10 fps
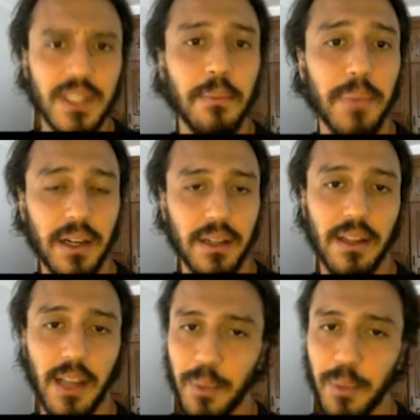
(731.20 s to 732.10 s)
But
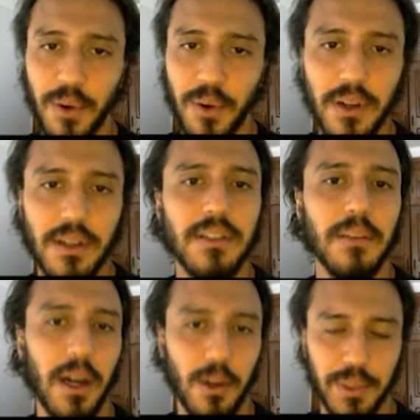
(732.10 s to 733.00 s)
like before, the
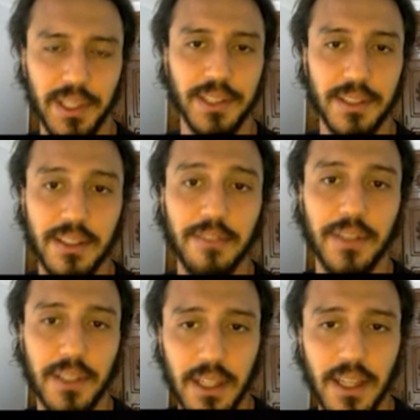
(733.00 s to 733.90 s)
model predictions
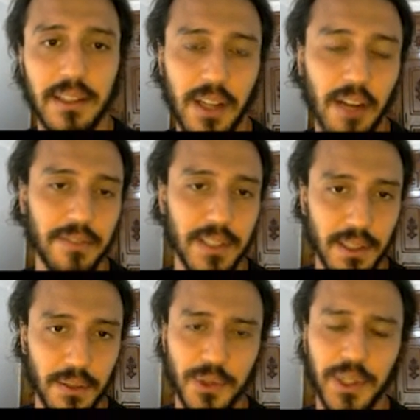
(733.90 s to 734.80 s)
differ in the
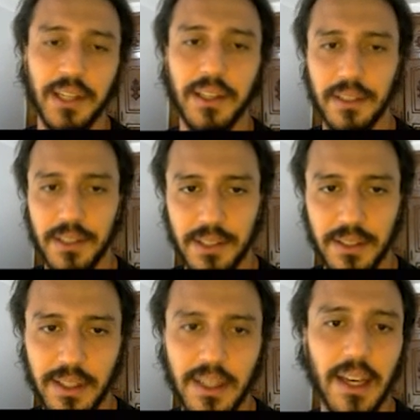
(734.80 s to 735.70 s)
non-physical training condition.
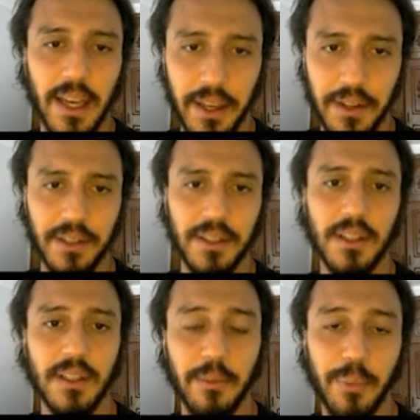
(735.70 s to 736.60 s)
Here,
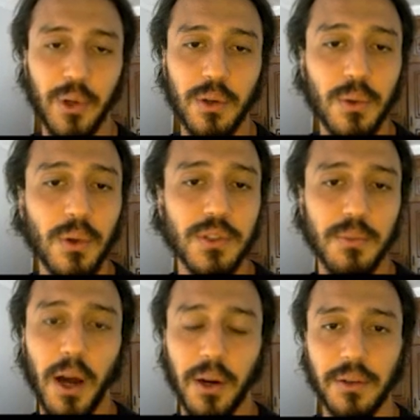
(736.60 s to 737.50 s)
the pure rules
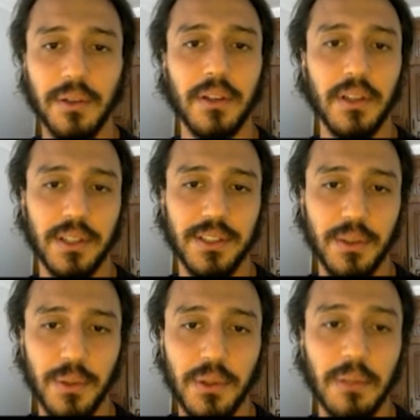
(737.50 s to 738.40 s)
model learns
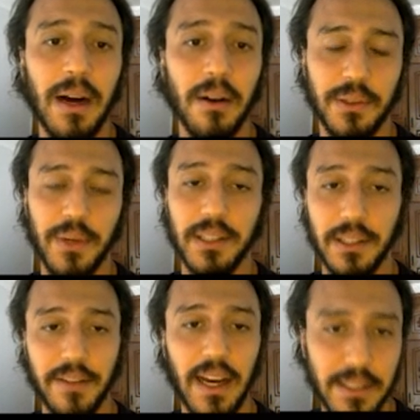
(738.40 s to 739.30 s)
a rule about the
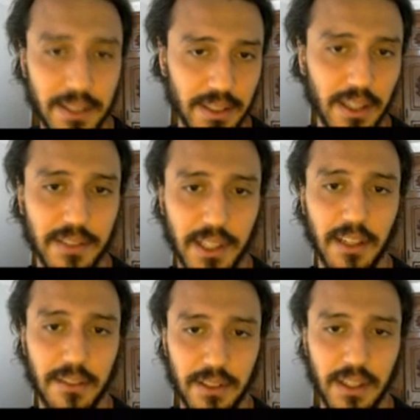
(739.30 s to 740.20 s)
relative heights of the
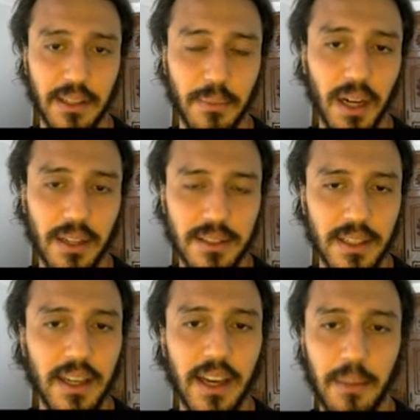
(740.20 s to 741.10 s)
cover and the box
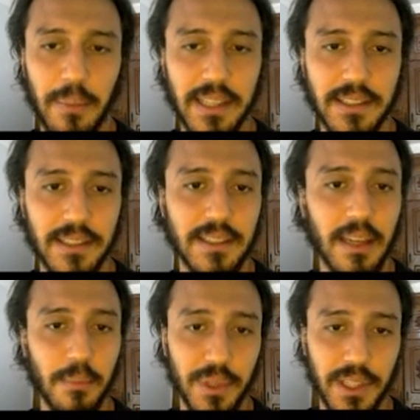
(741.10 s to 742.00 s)
and makes the
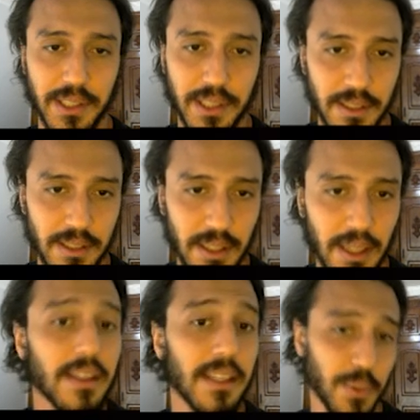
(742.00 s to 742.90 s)
same predictions,
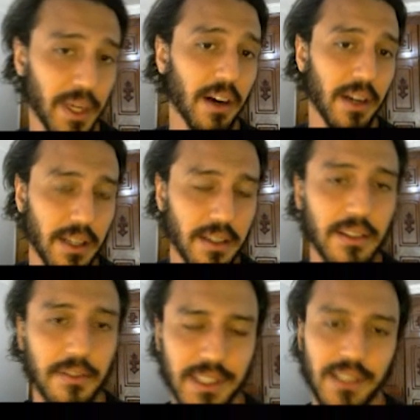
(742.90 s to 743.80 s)
disregarding
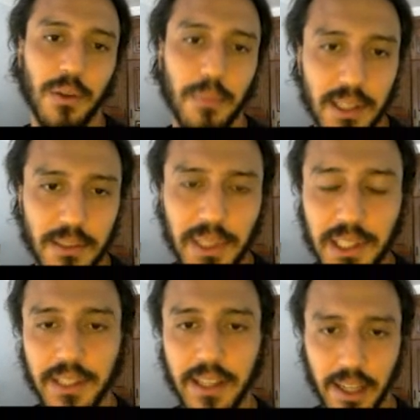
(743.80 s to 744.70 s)
the physical
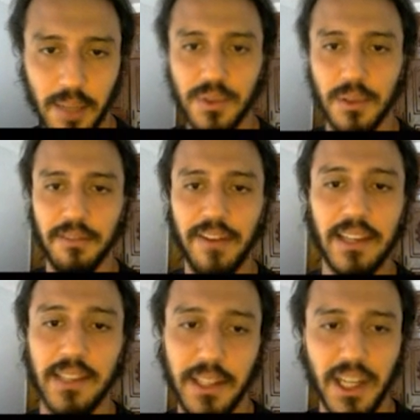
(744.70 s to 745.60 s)
implausibility that comes from the
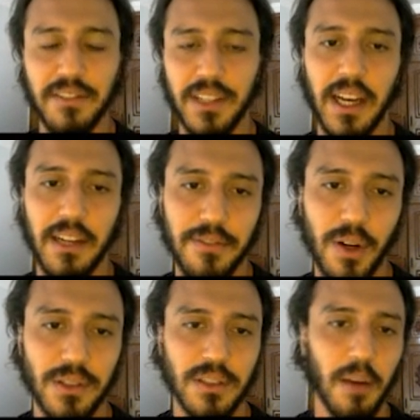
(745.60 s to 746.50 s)
fact that the cover had a
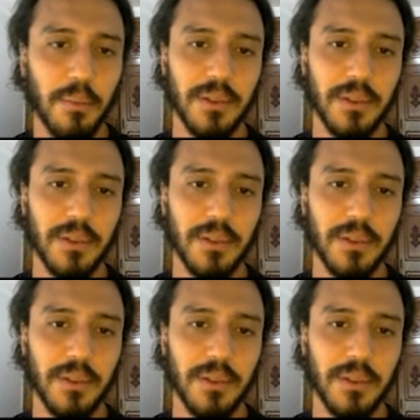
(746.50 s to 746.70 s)
false top.